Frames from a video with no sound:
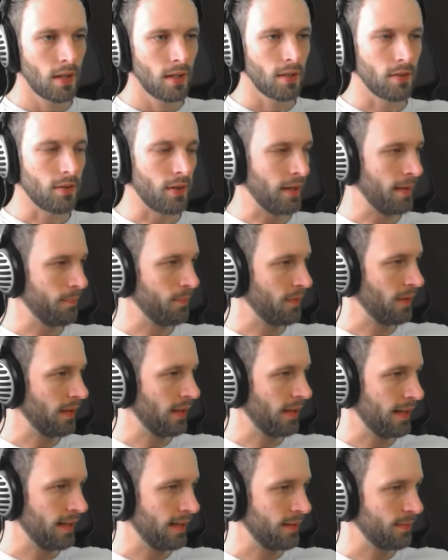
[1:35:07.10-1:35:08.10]
Right,
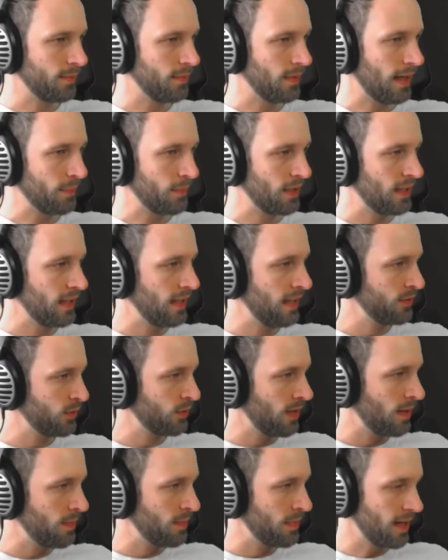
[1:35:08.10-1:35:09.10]
I'm gonna have to
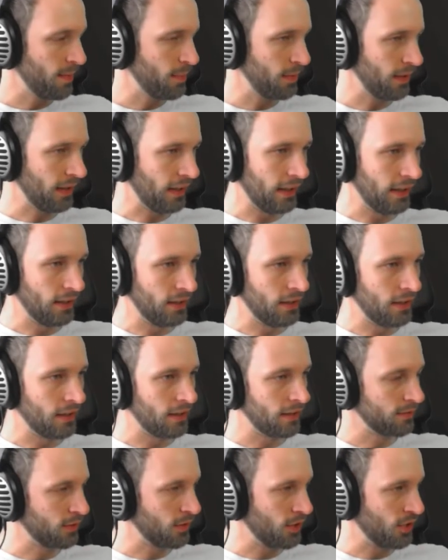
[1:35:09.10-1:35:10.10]
wrap it up
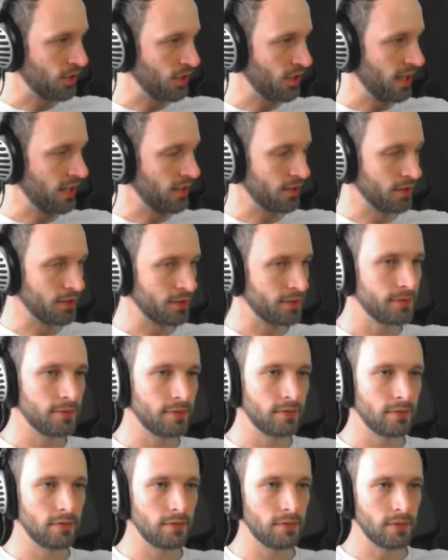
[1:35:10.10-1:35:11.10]
here for today though.
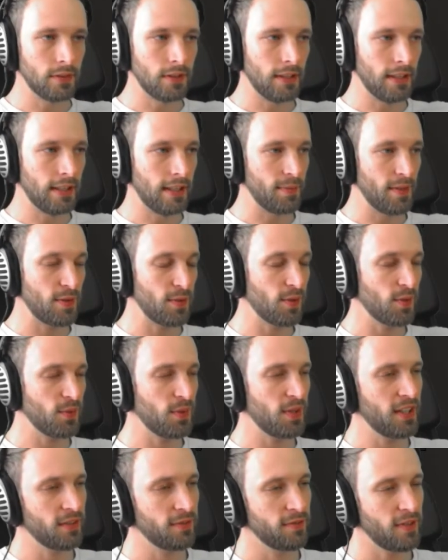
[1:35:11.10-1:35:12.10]
This was
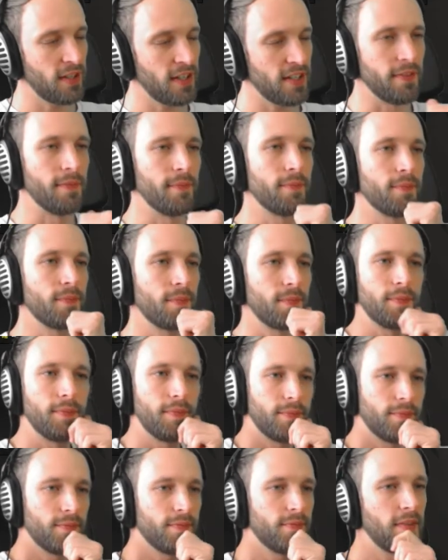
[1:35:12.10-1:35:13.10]
really fun.
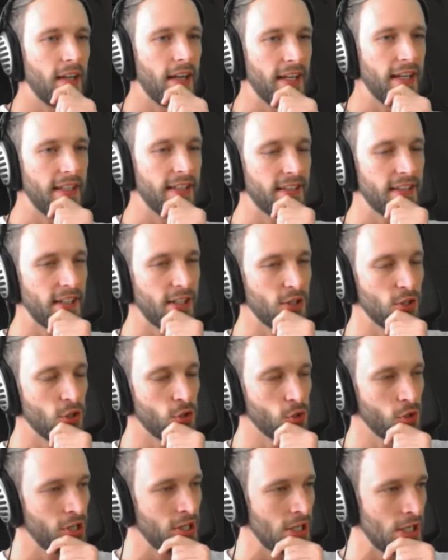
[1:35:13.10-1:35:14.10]
I
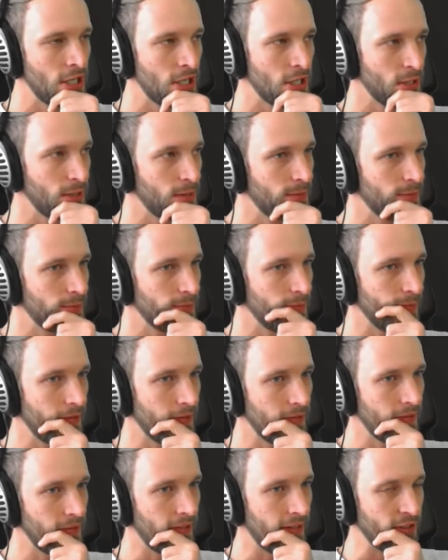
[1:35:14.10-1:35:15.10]
enjoyed
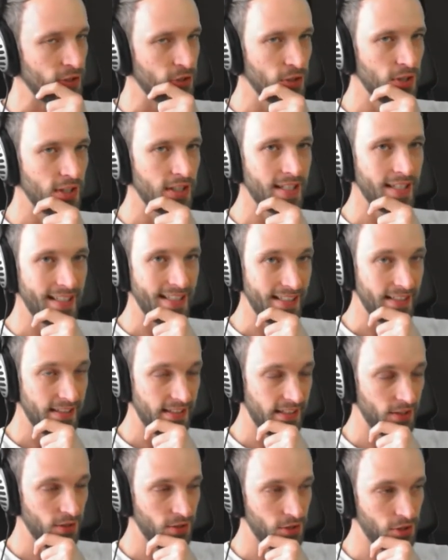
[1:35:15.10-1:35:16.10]
heat
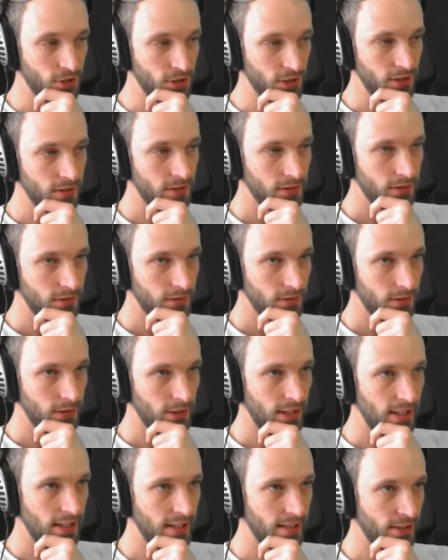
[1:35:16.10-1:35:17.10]
signature
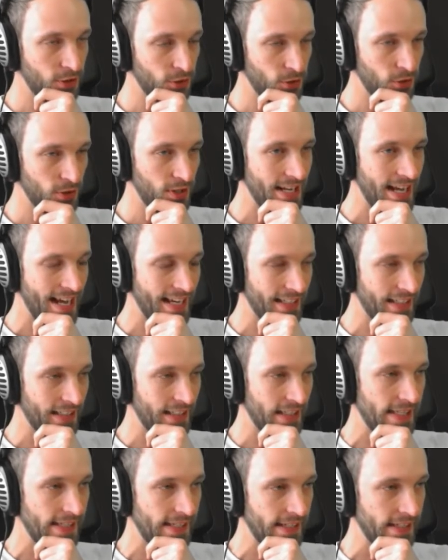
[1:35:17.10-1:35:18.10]
and I enjoyed
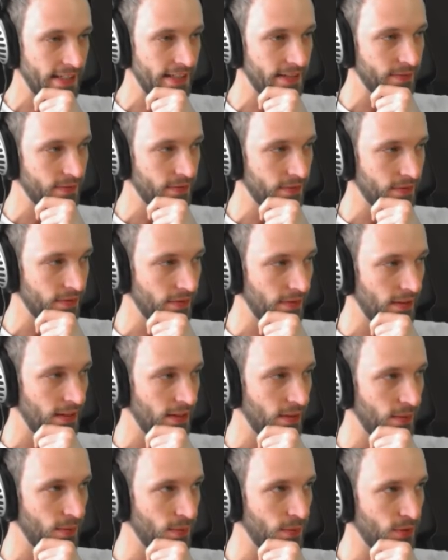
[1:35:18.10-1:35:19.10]
analyzing it.
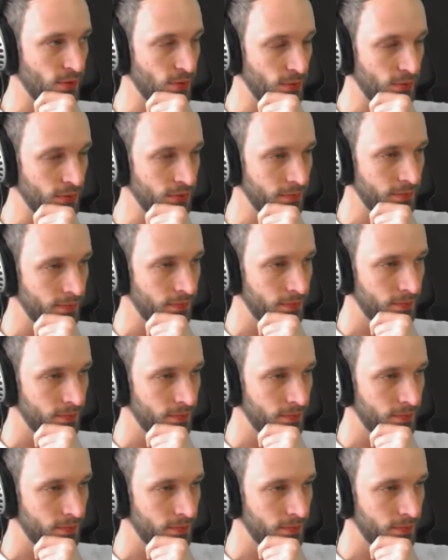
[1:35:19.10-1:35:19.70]
It was cool.